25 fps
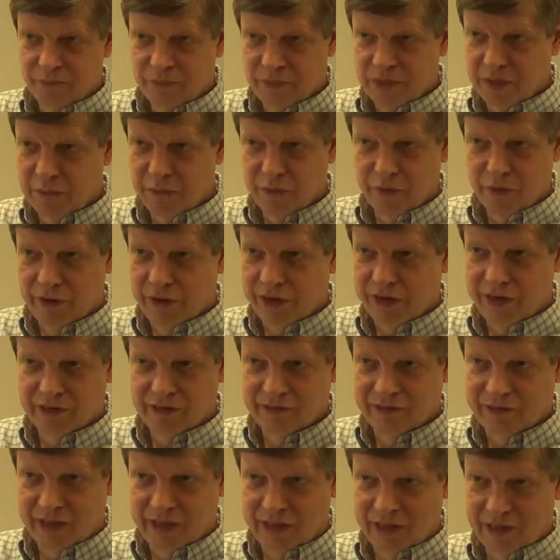keep your head in the
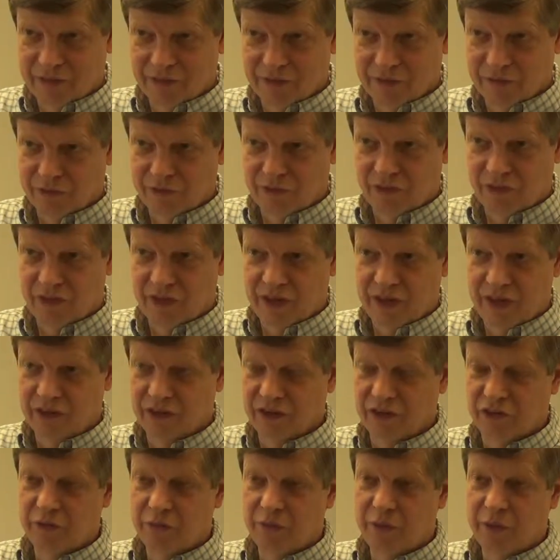sand sort of thing, and
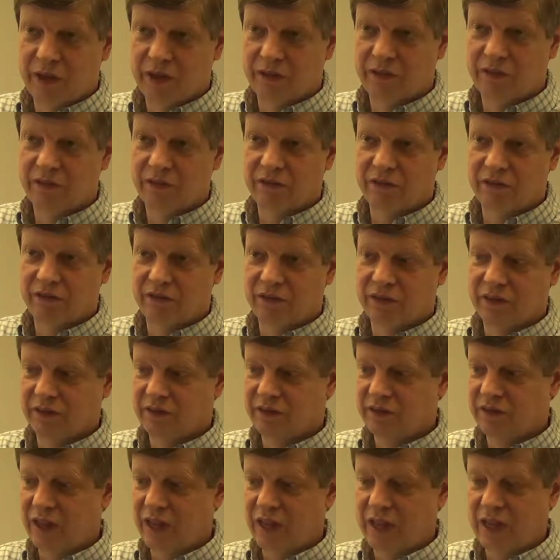expect the
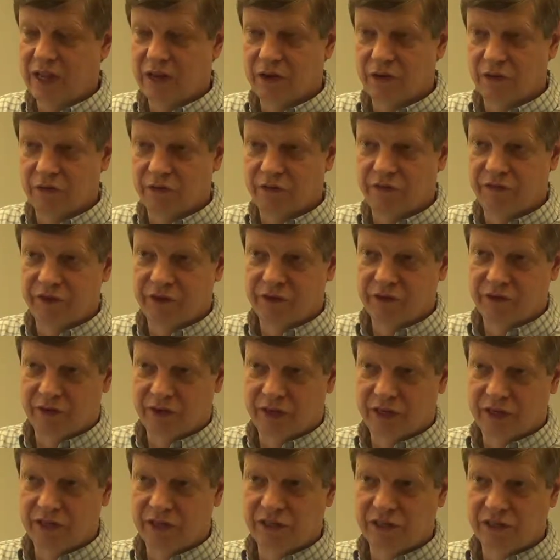state or the
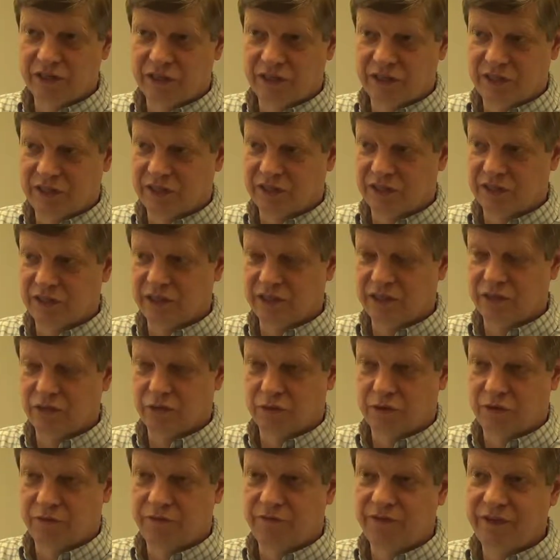federal agencies to just
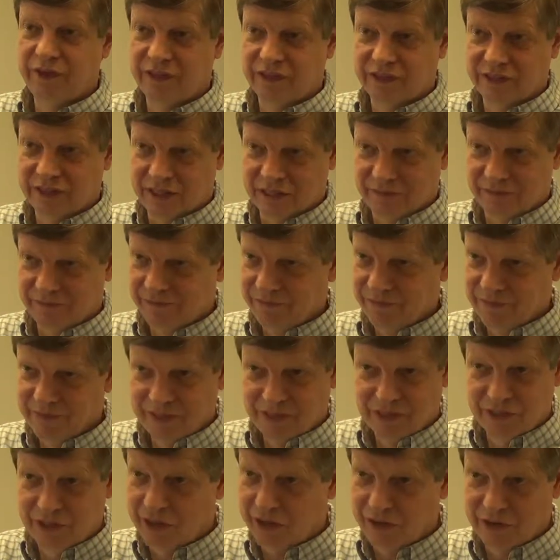sort of fix it.
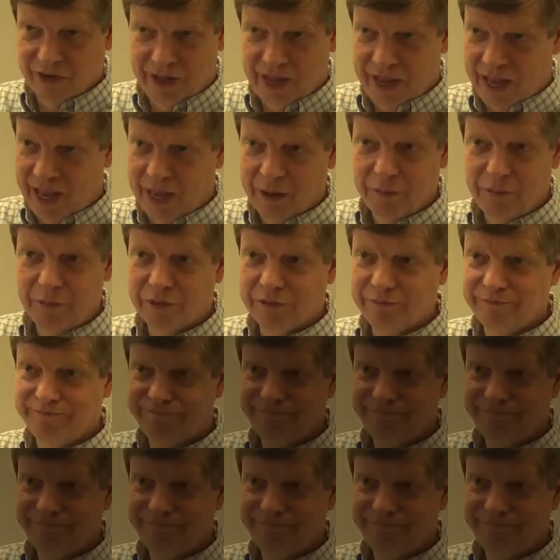It's not going to happen.